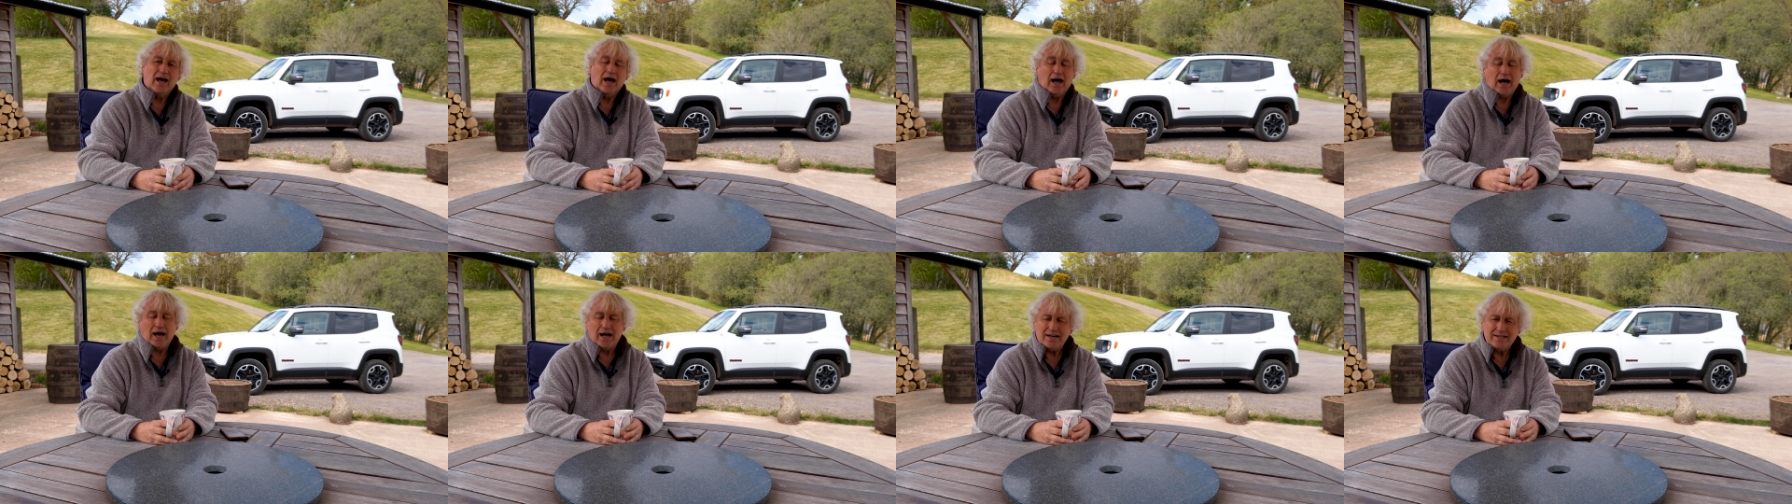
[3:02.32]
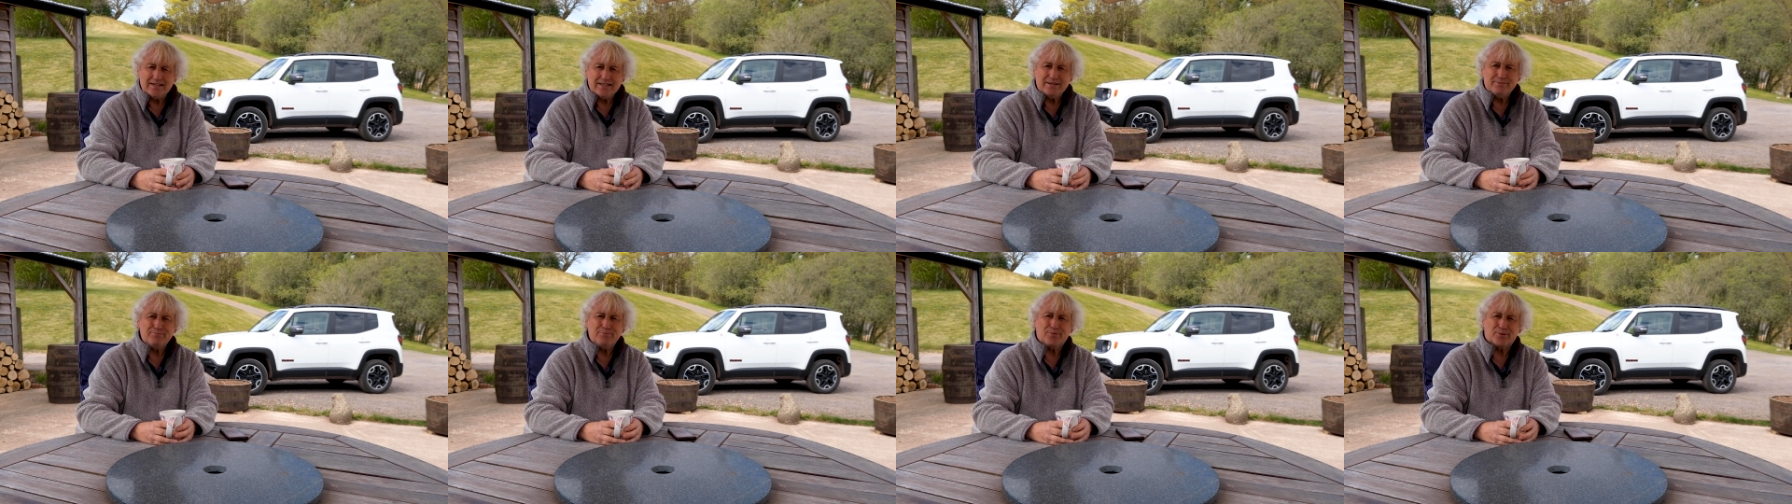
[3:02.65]

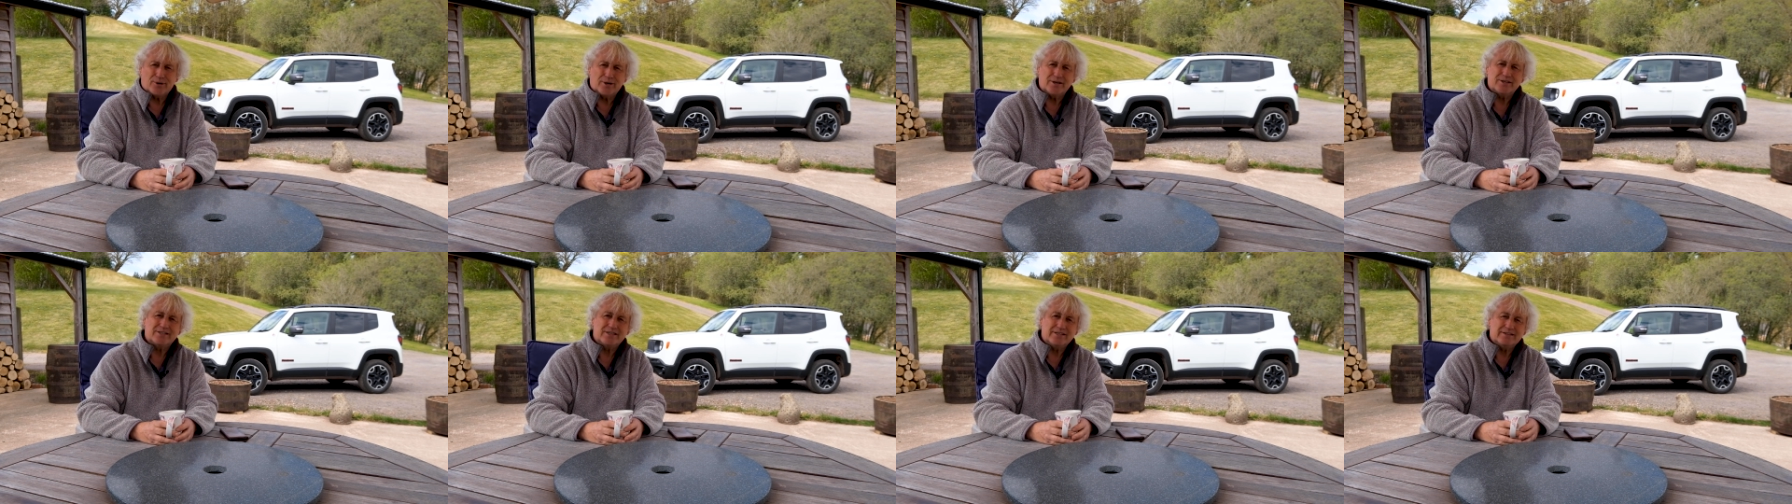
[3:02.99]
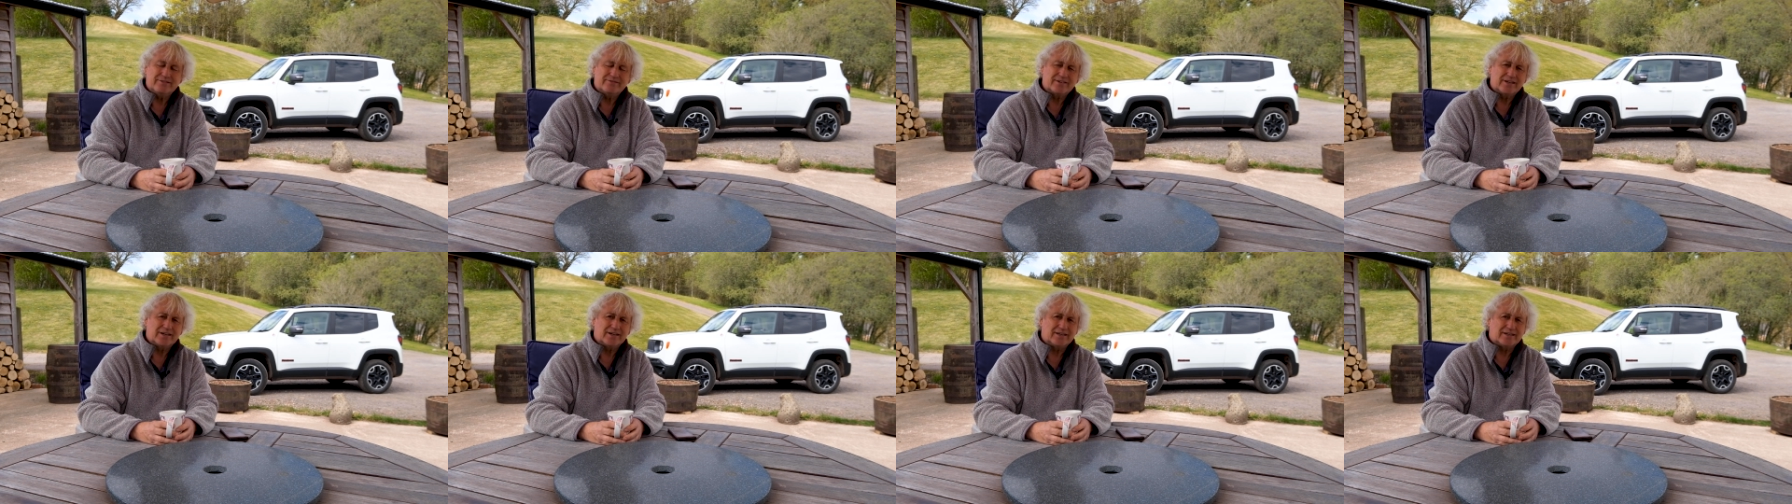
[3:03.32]

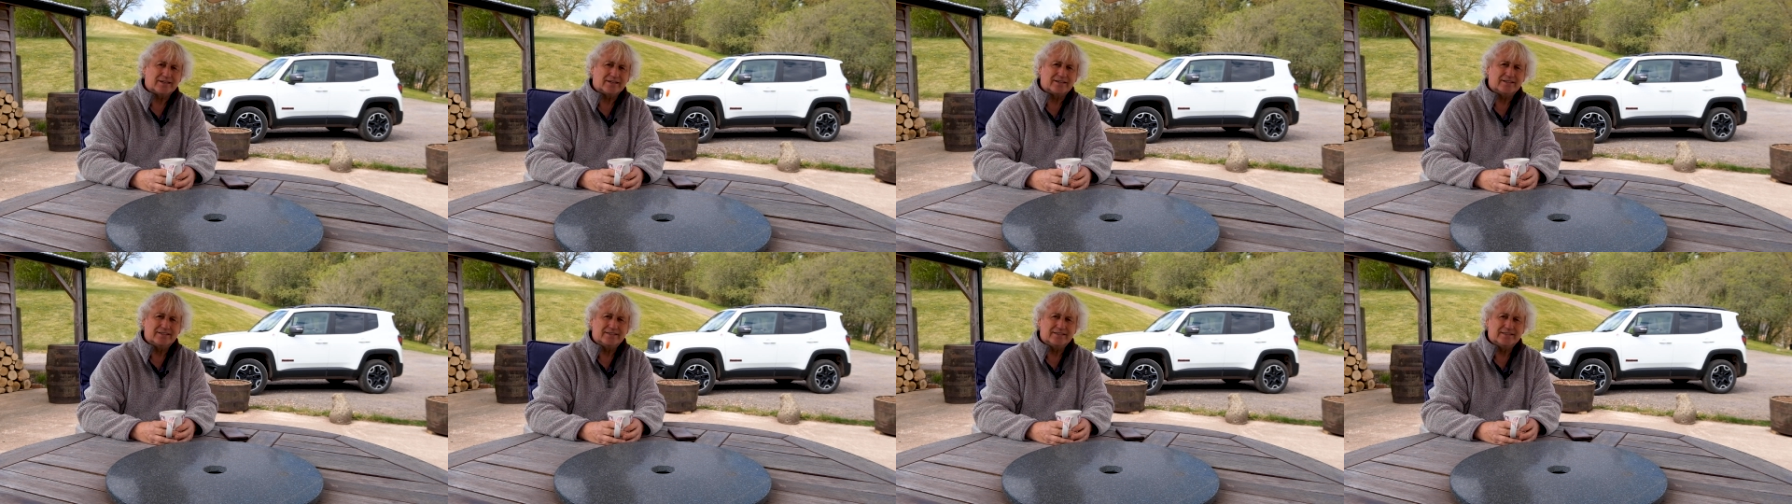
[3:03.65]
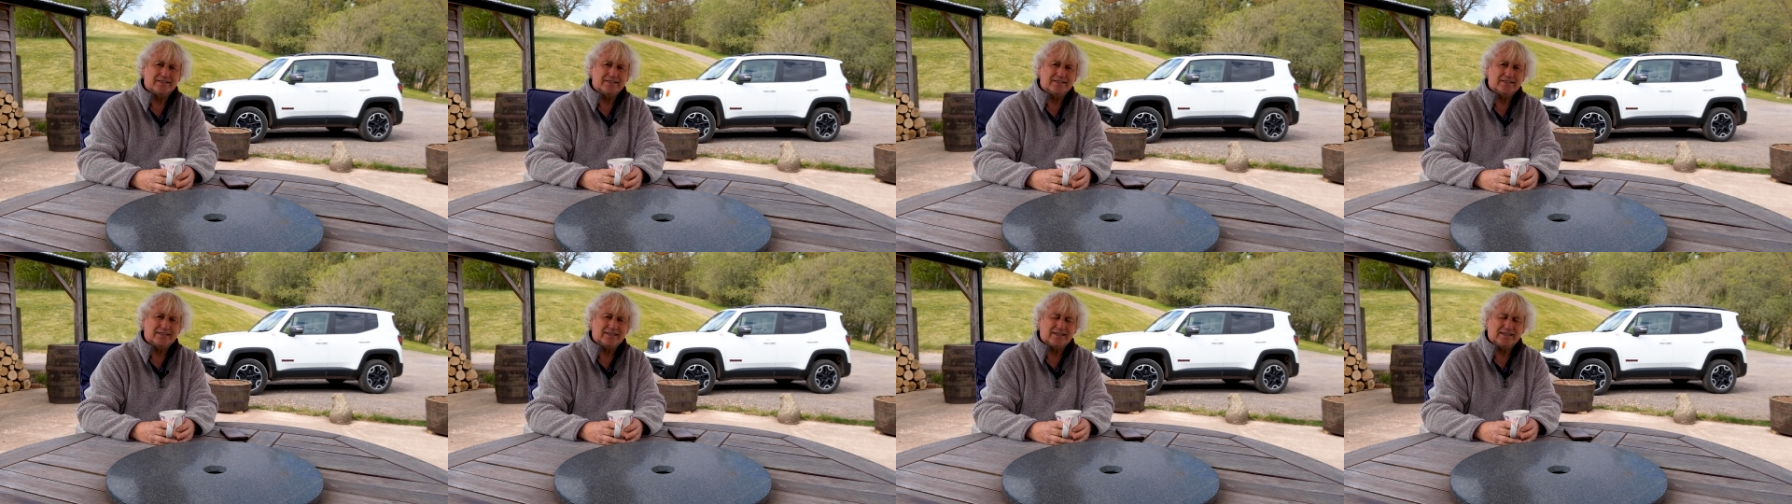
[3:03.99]
unimpressive car
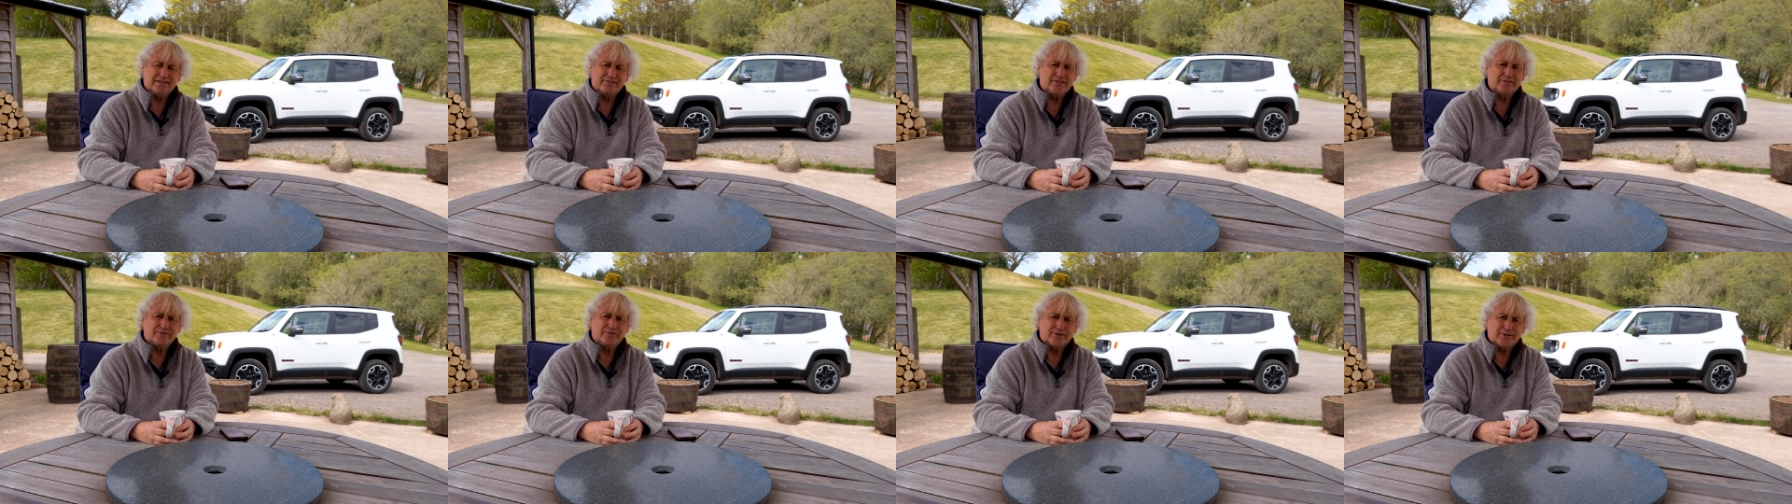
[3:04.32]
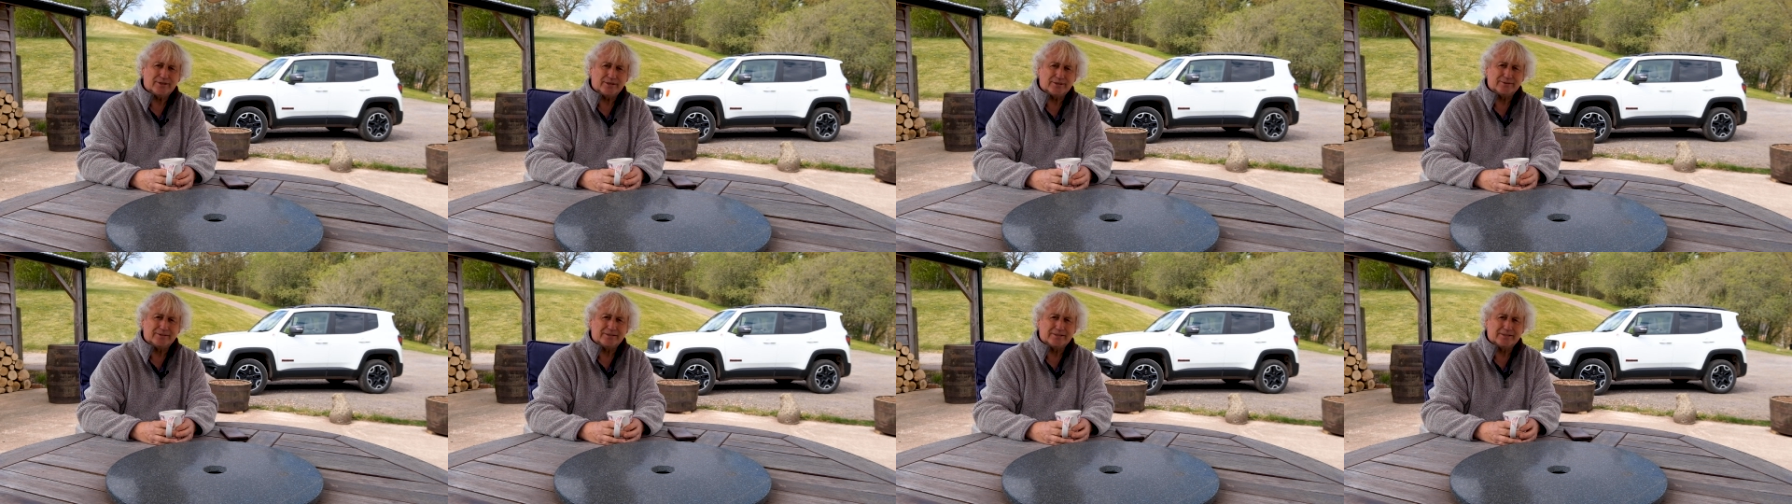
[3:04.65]
I've ever
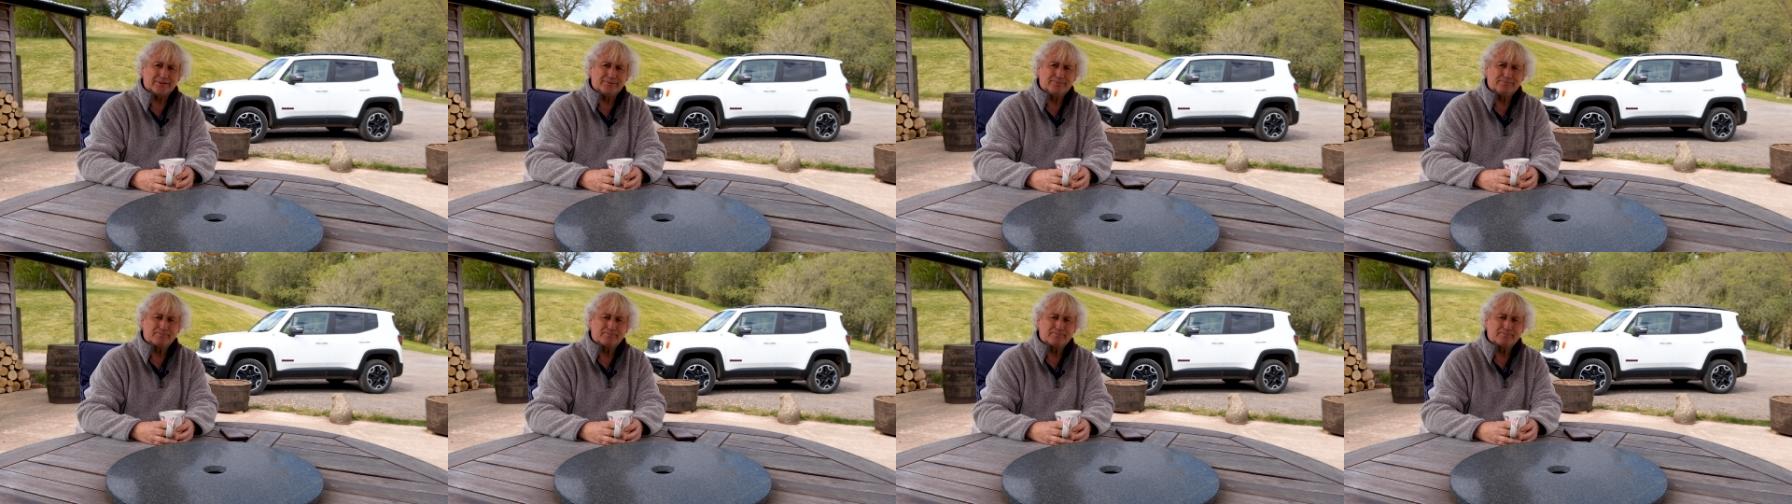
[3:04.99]
owned,